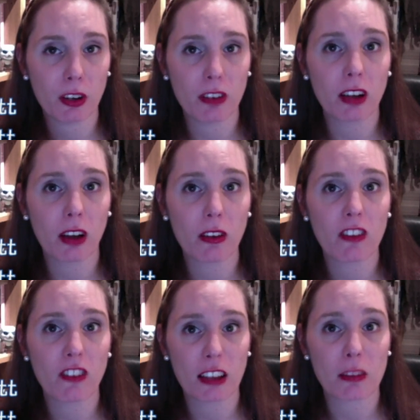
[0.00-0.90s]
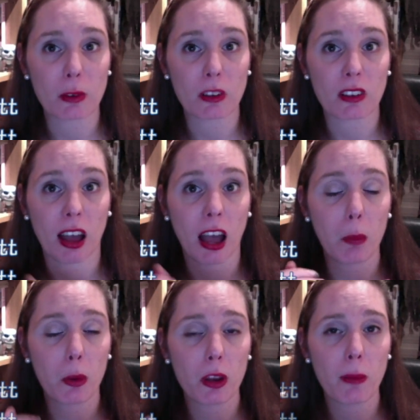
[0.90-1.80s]
go on the Facebook site, I
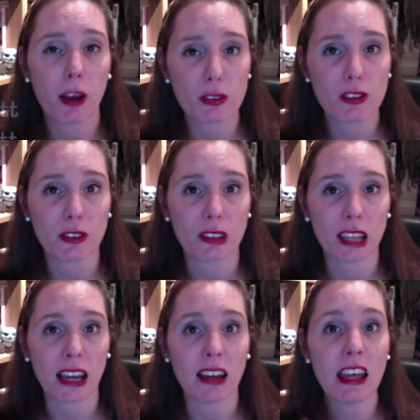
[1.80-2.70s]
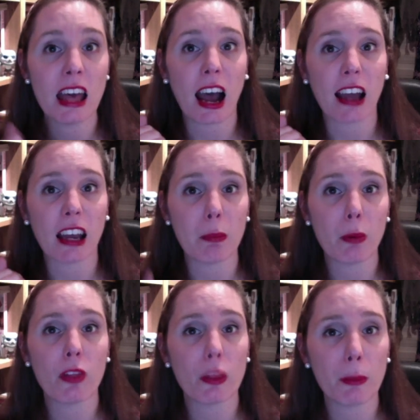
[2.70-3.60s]
put a post on there and I
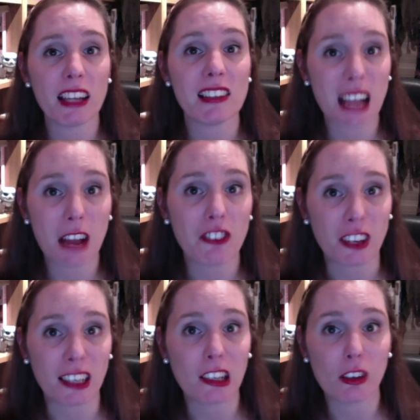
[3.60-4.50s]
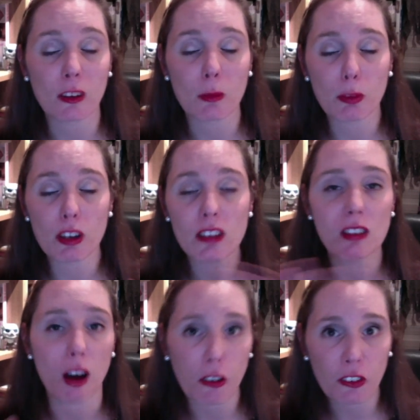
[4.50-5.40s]
put the PDF in, and you can print
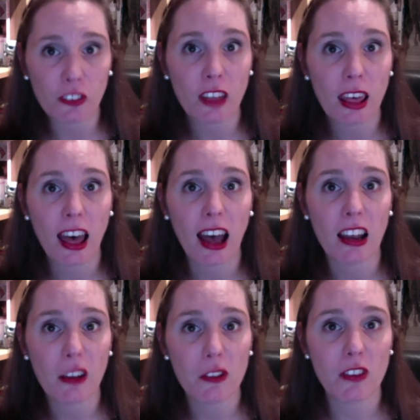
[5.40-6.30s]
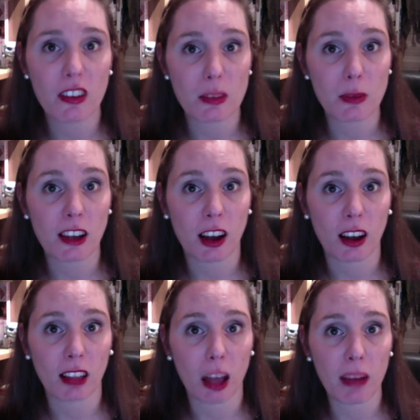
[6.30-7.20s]
off a lovely recipe
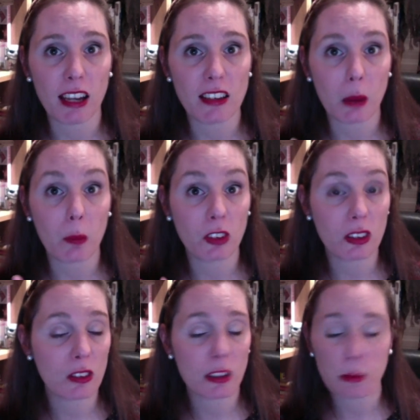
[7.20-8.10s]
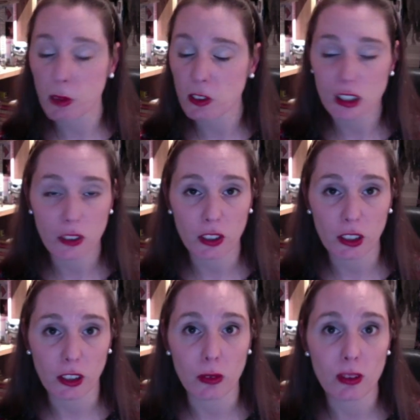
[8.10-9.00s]
card that I made up just especially for
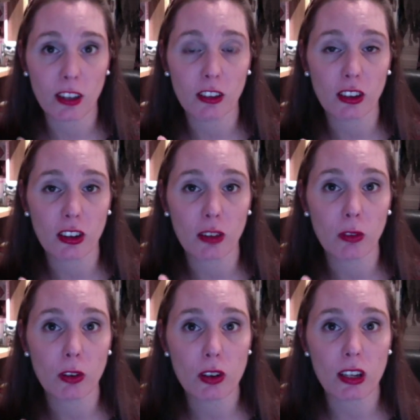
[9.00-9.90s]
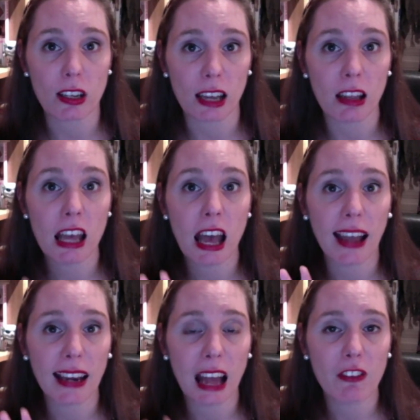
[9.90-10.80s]
you, so you can look at it
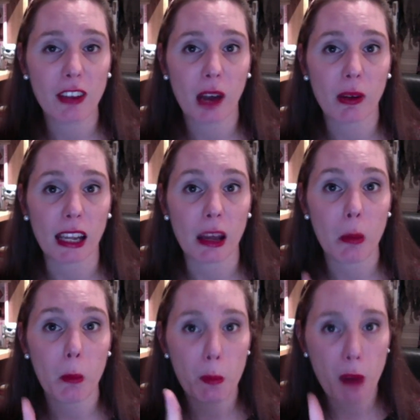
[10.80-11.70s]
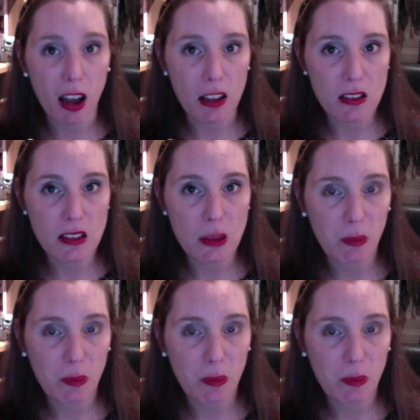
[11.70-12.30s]
and have a go at it. But